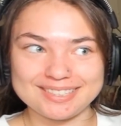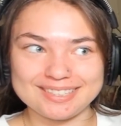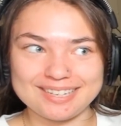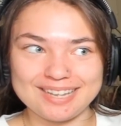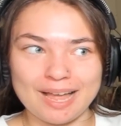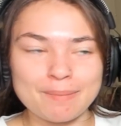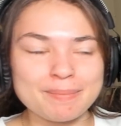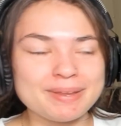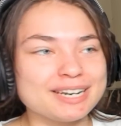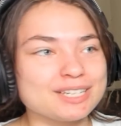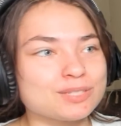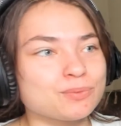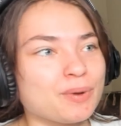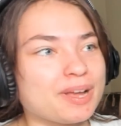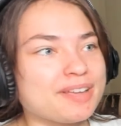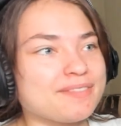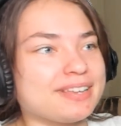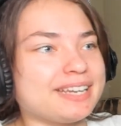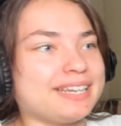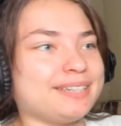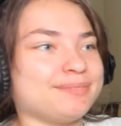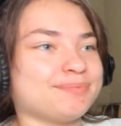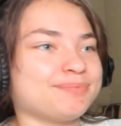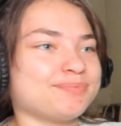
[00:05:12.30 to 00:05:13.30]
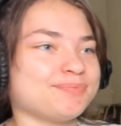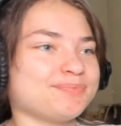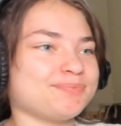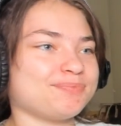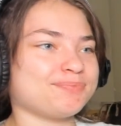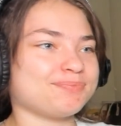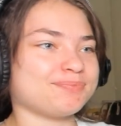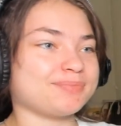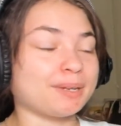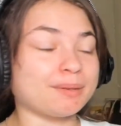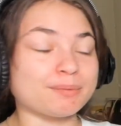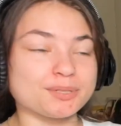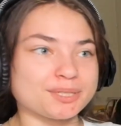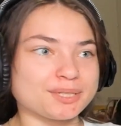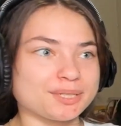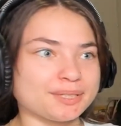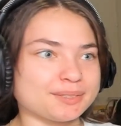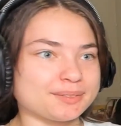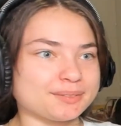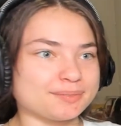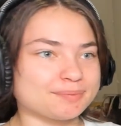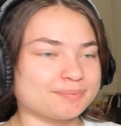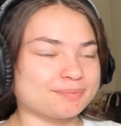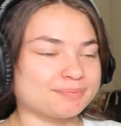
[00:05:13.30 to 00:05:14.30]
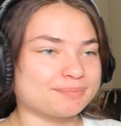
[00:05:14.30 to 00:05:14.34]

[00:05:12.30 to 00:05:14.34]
mean, it's wavy. I'm just saying.